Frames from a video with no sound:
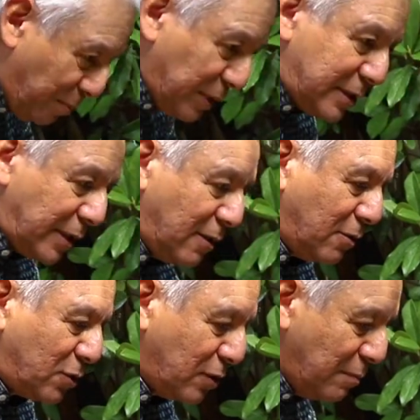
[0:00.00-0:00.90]

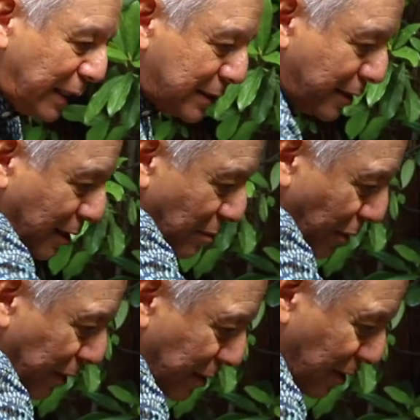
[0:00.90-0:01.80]
particular to the Mexican
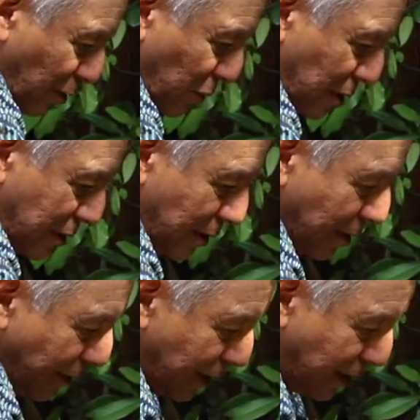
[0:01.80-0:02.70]
American community.
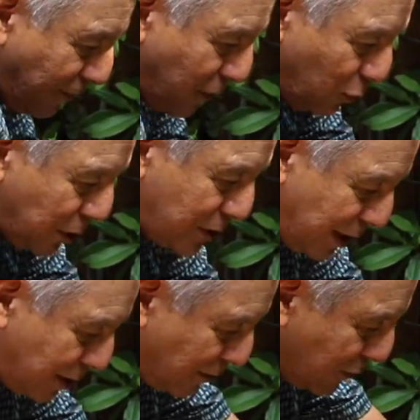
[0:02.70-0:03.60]
If you were to
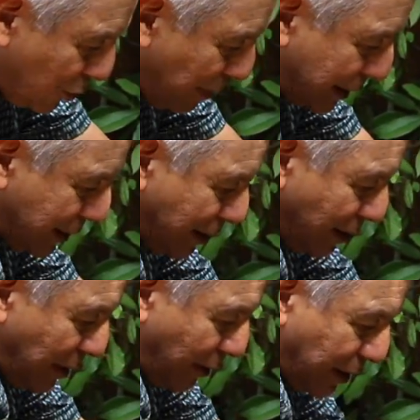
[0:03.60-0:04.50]
interview Mexican
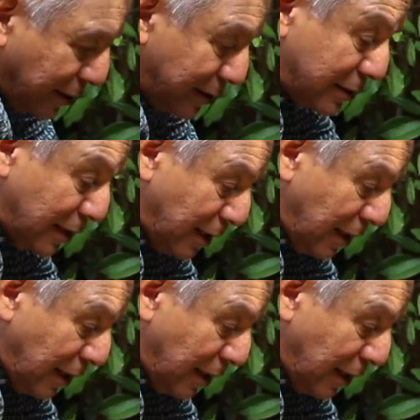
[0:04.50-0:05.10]
Americans